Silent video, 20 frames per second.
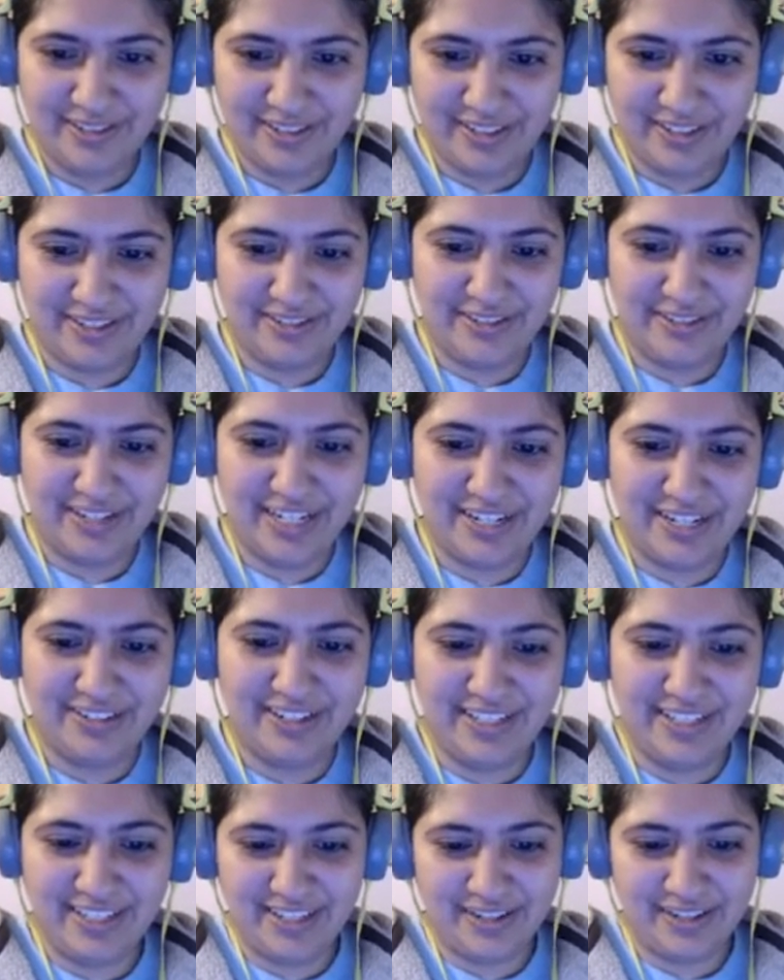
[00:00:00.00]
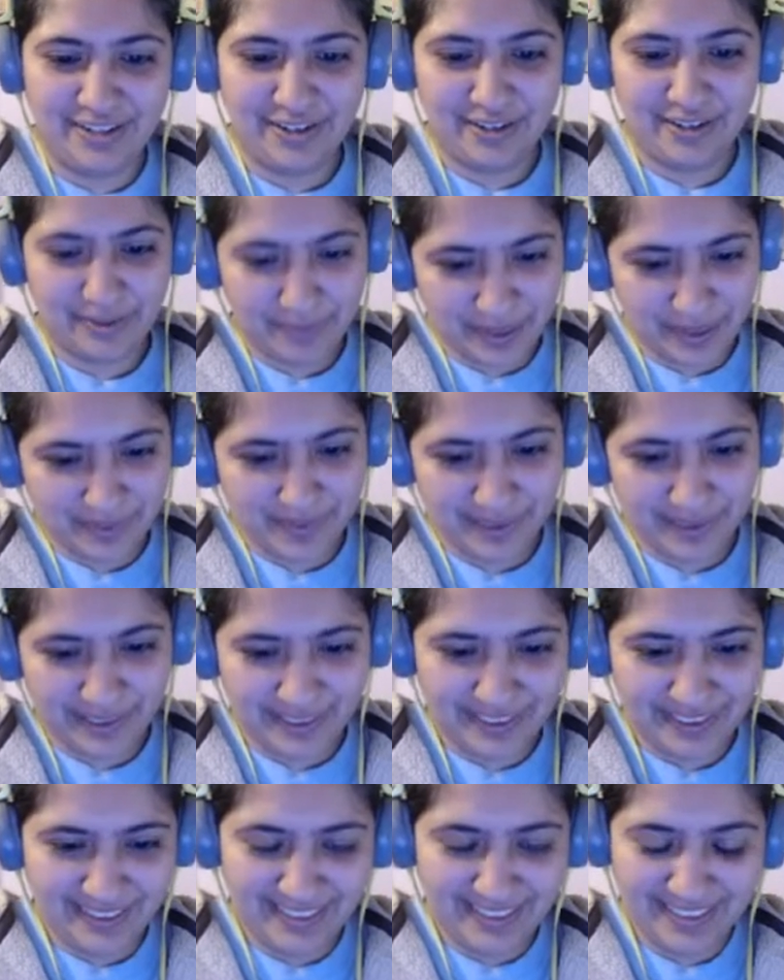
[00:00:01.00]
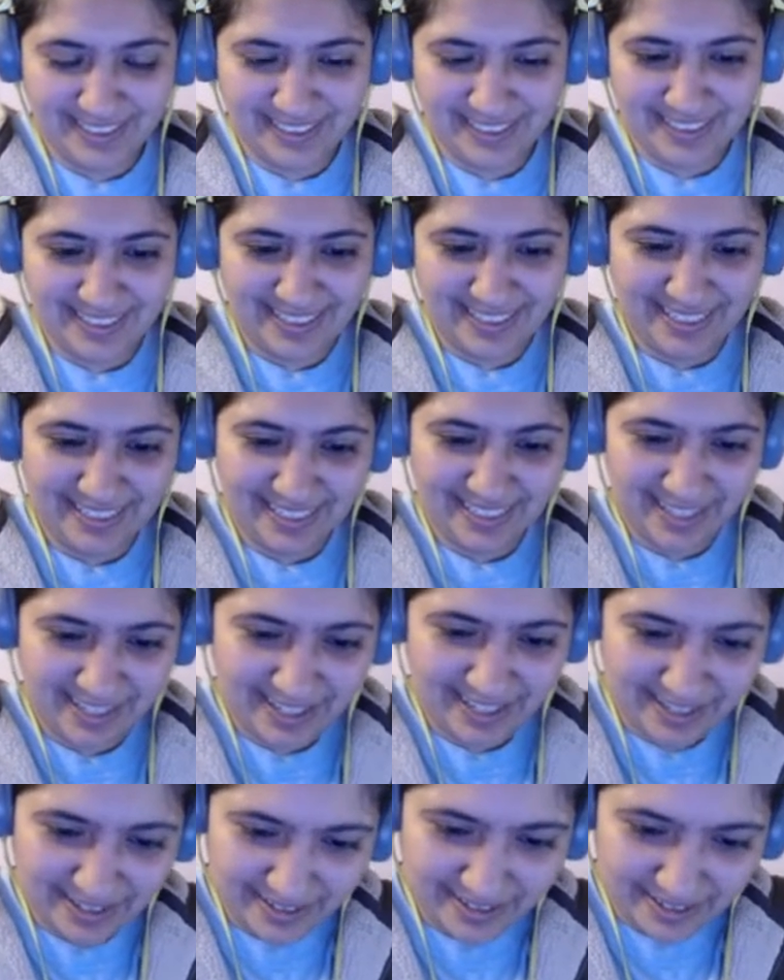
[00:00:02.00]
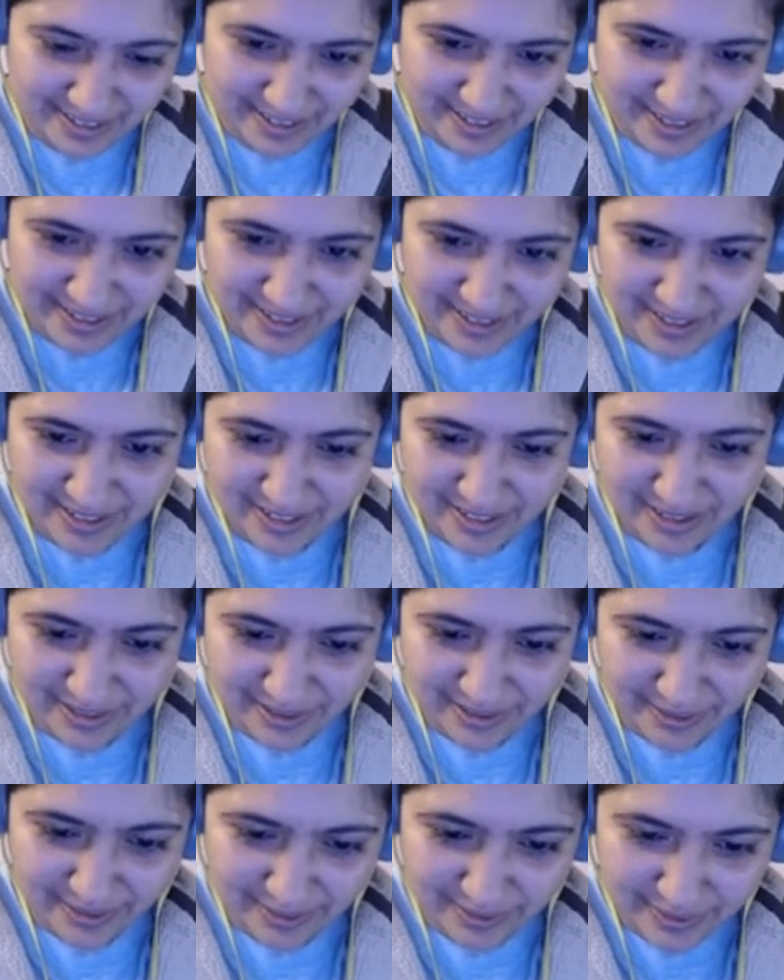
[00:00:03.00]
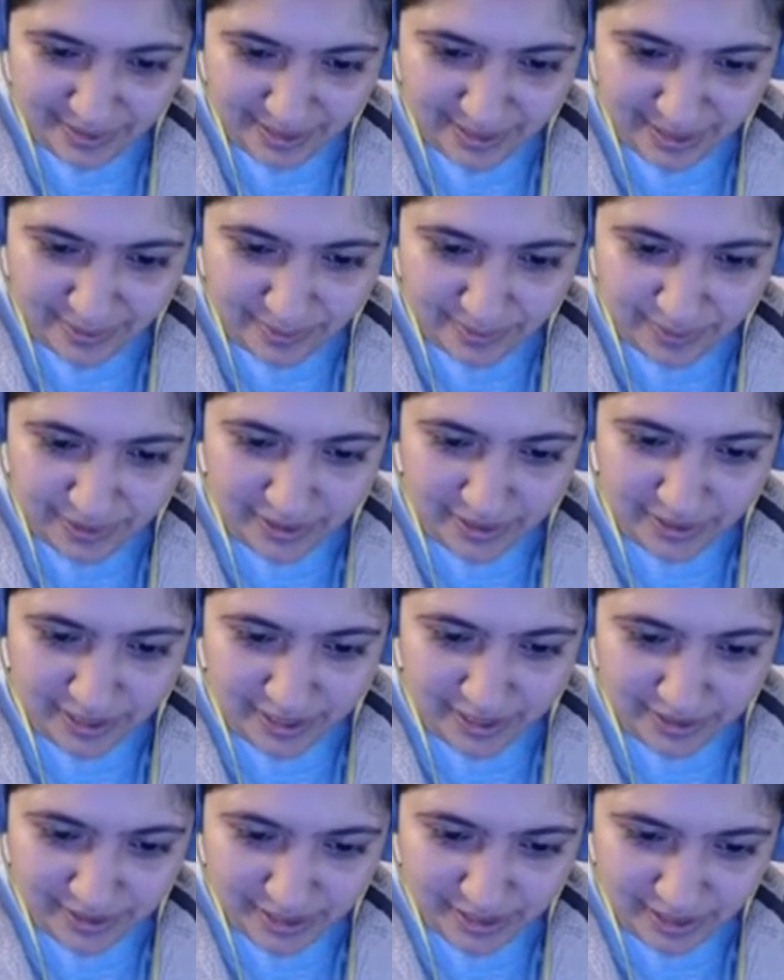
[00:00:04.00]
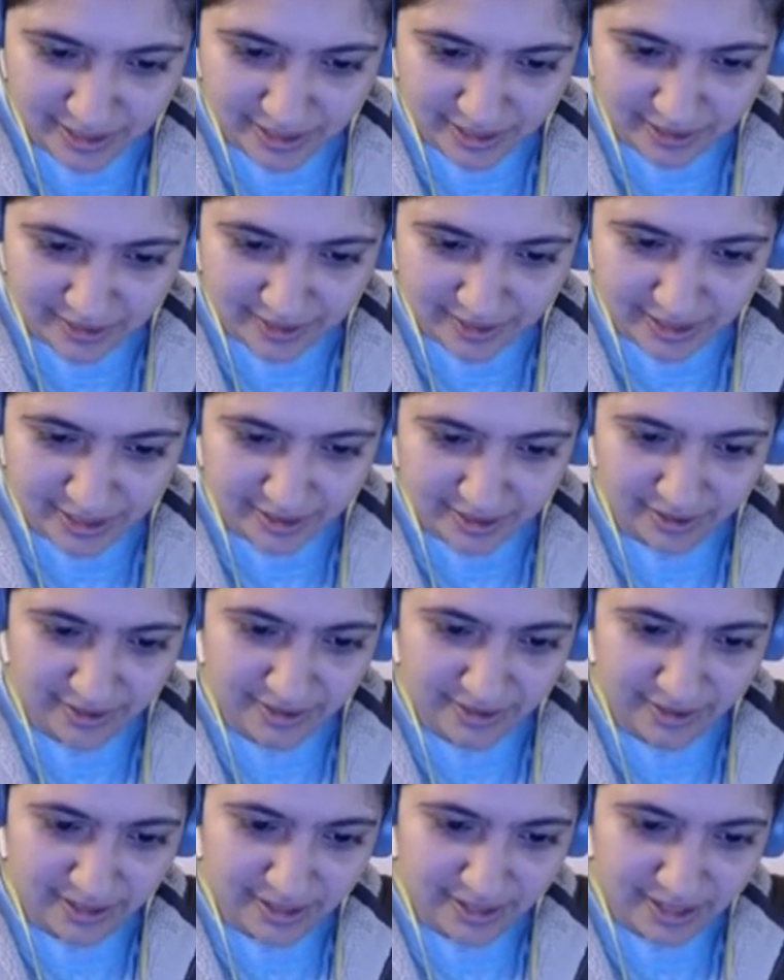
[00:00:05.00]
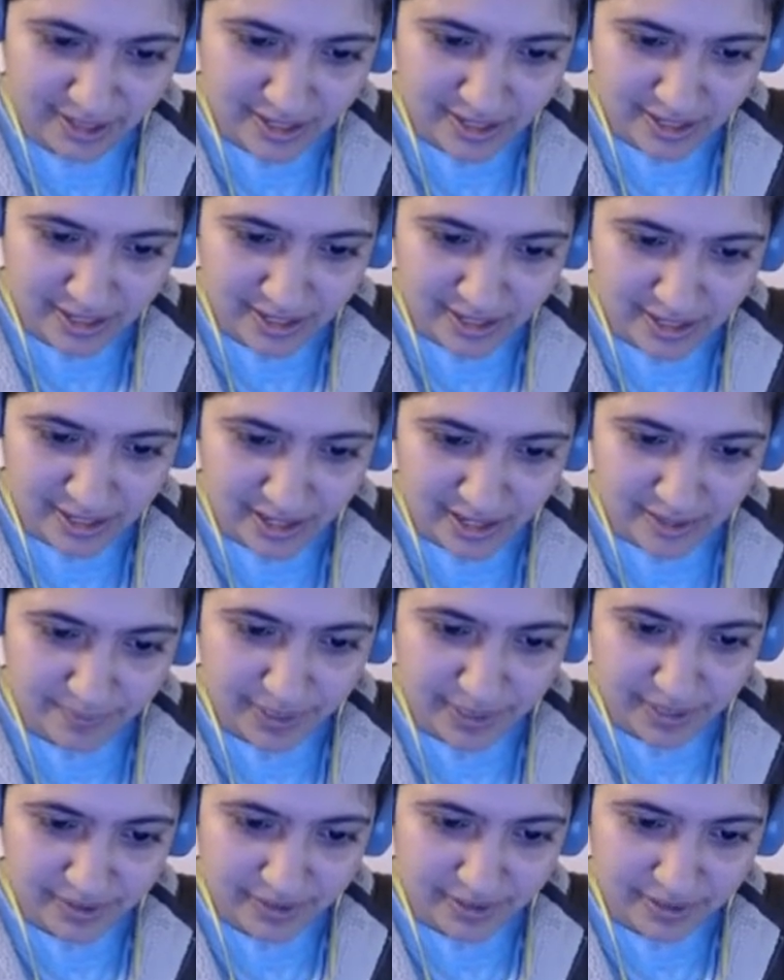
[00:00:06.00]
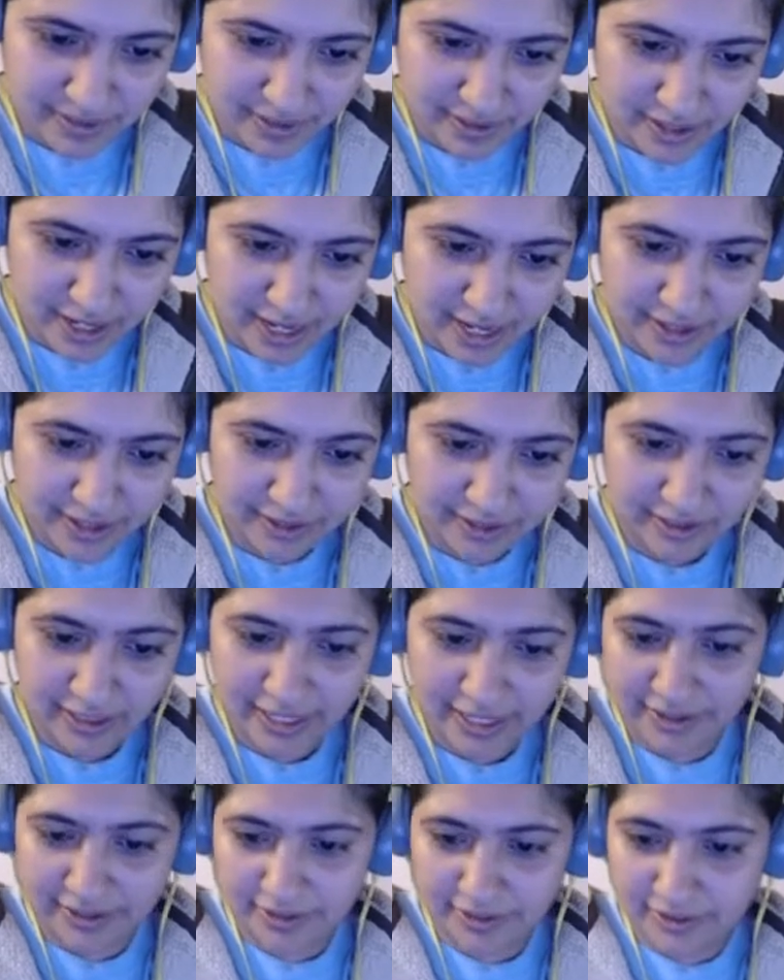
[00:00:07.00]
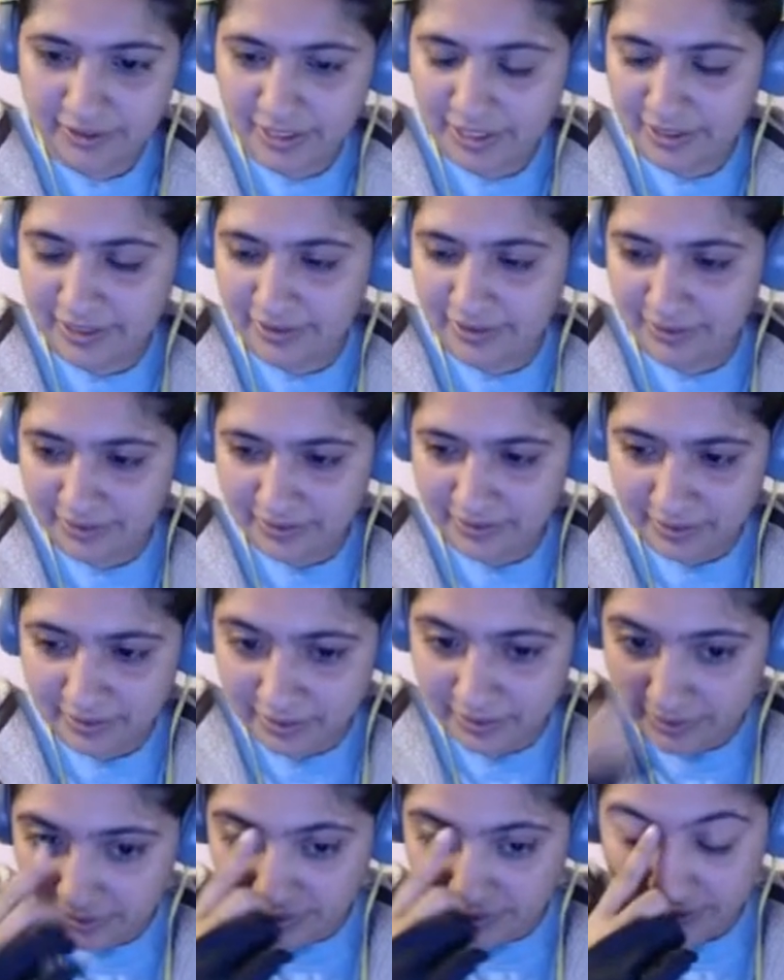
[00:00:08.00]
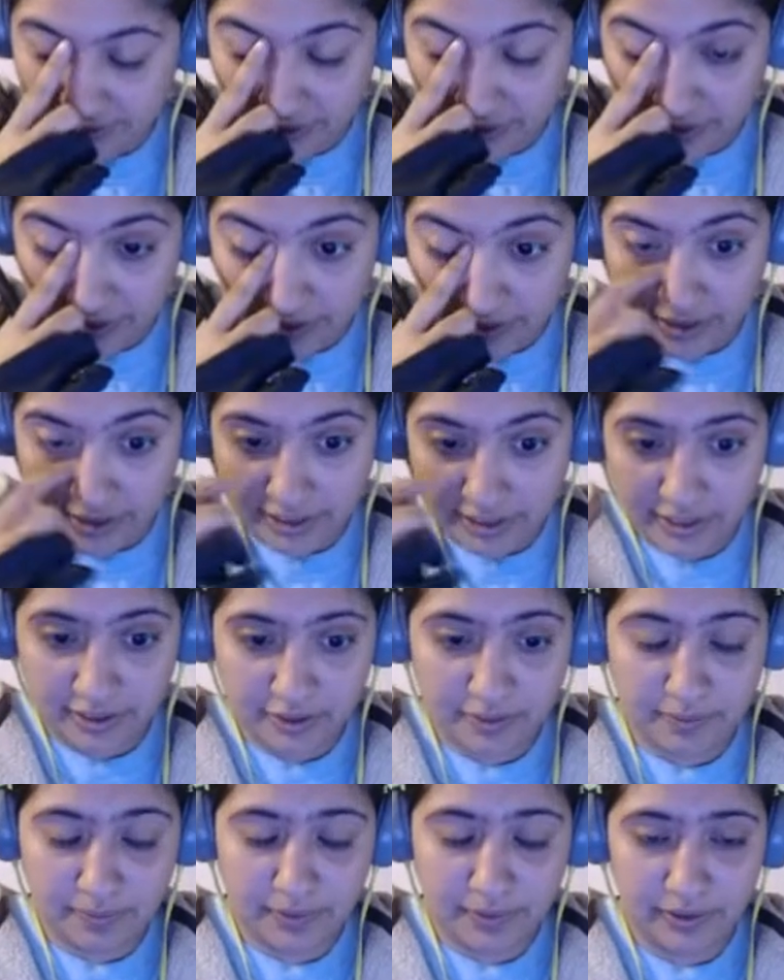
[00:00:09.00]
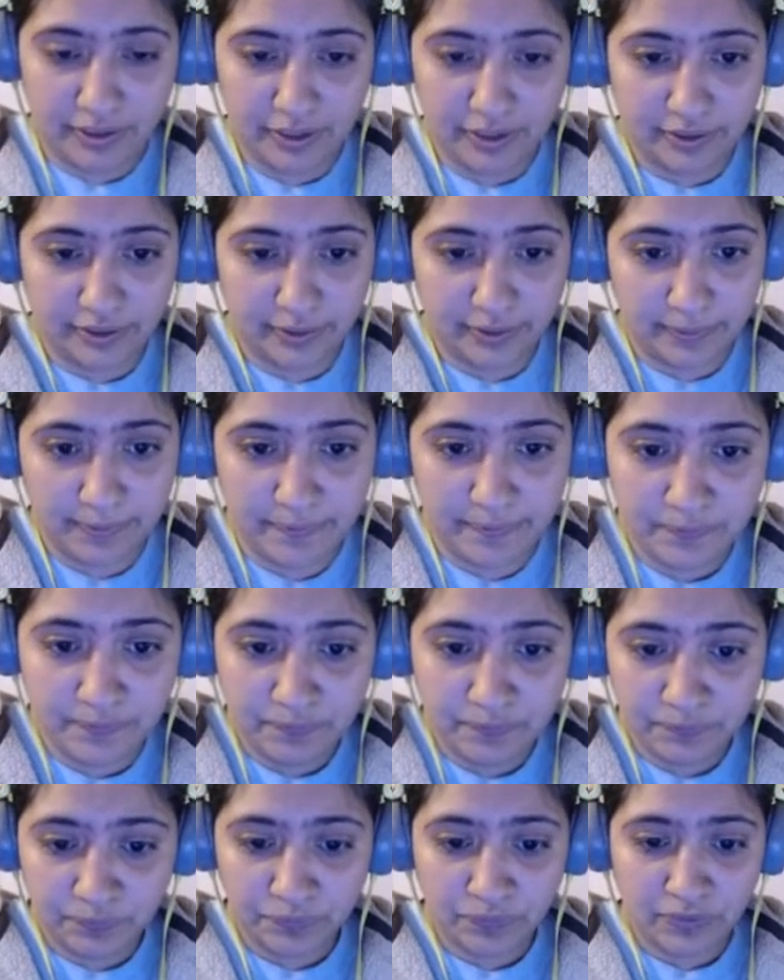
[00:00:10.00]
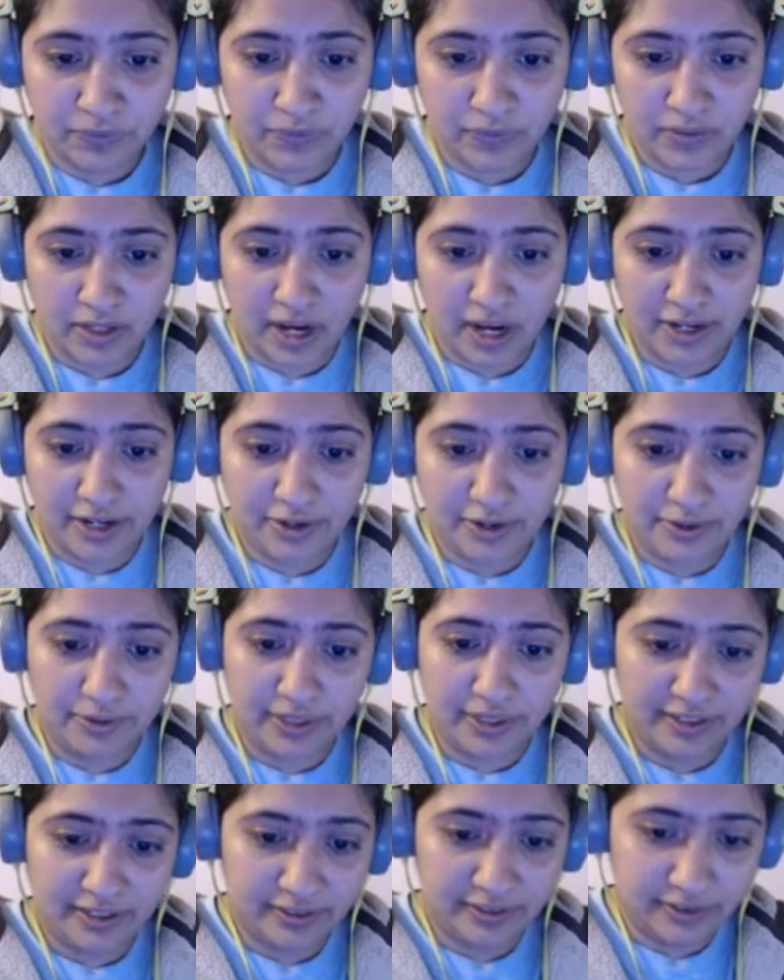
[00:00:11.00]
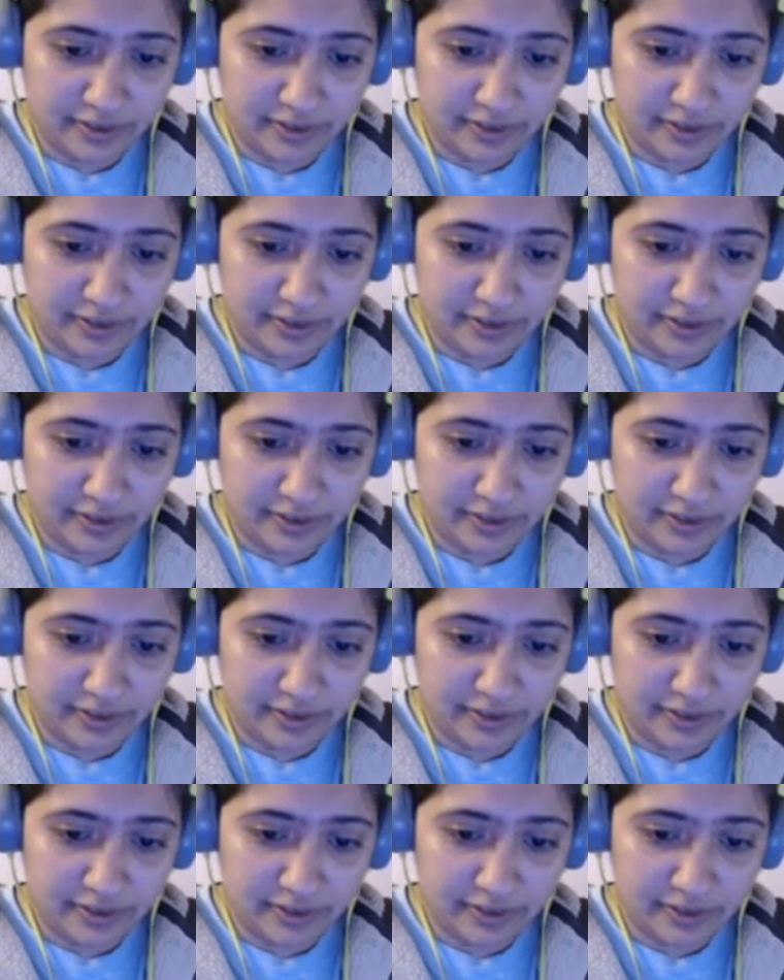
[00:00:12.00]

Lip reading: So now it's a dark purple, and I can put in these details here. And because it's on a higher layer than the details below, I know that it'll